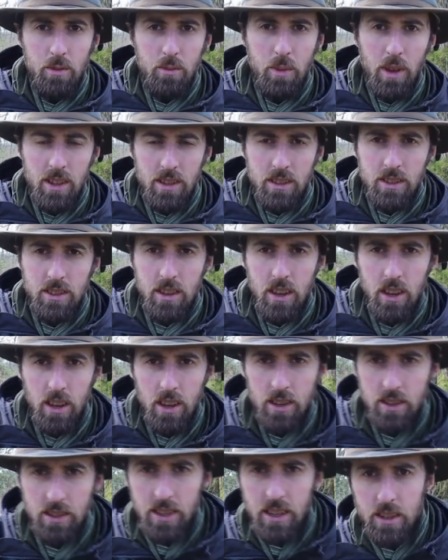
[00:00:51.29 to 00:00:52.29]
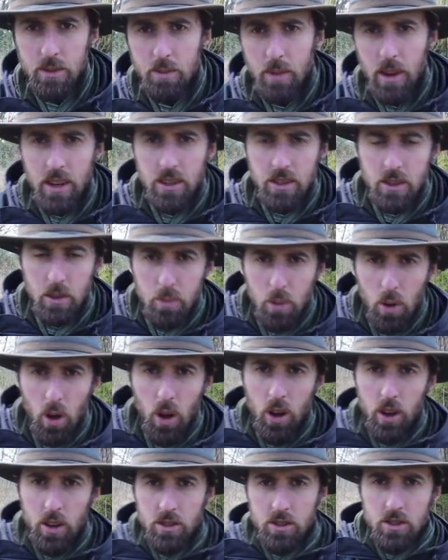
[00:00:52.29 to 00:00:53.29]
about 6 major
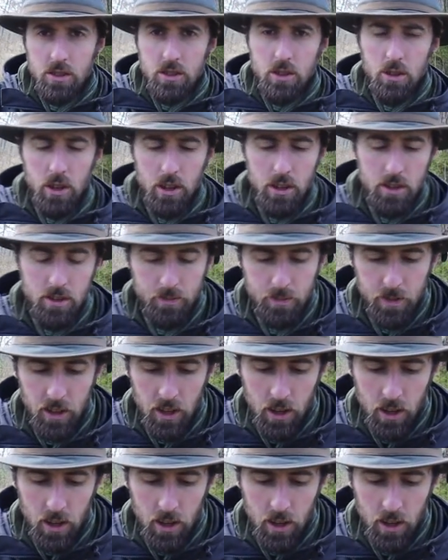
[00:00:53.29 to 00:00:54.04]
parts to it.